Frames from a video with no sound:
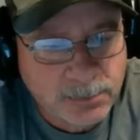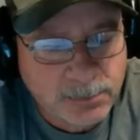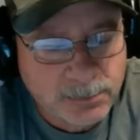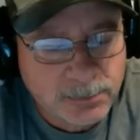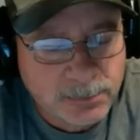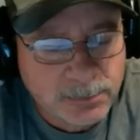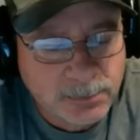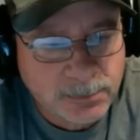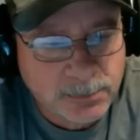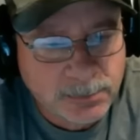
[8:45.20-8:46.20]

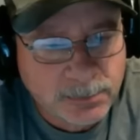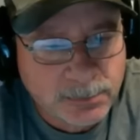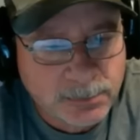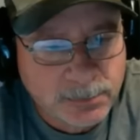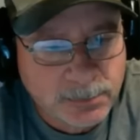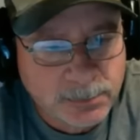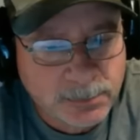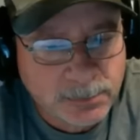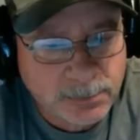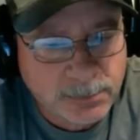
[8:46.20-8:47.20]

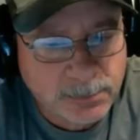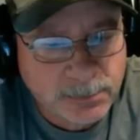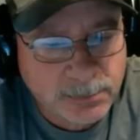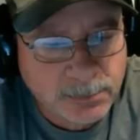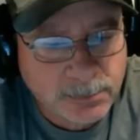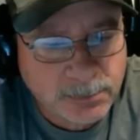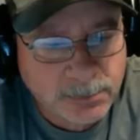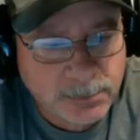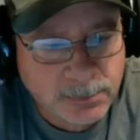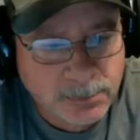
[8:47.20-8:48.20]

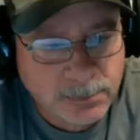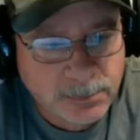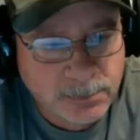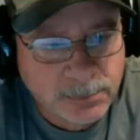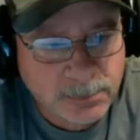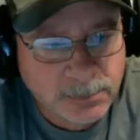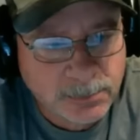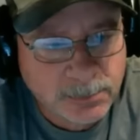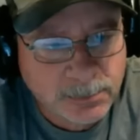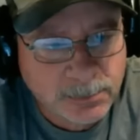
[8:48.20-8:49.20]

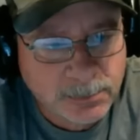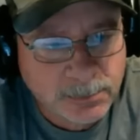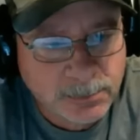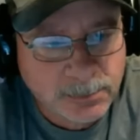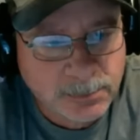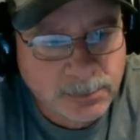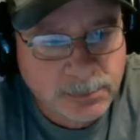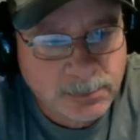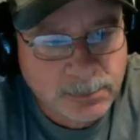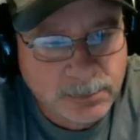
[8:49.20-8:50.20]

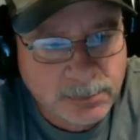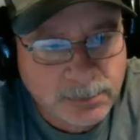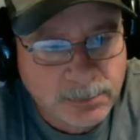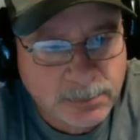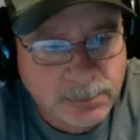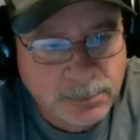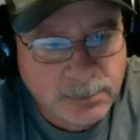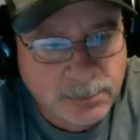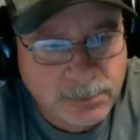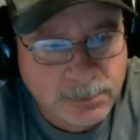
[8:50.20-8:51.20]

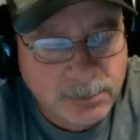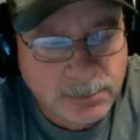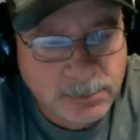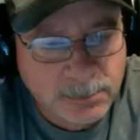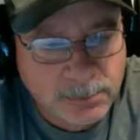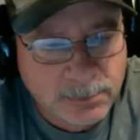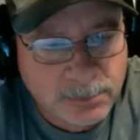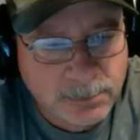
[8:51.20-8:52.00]
No words are spoken by the person on screen.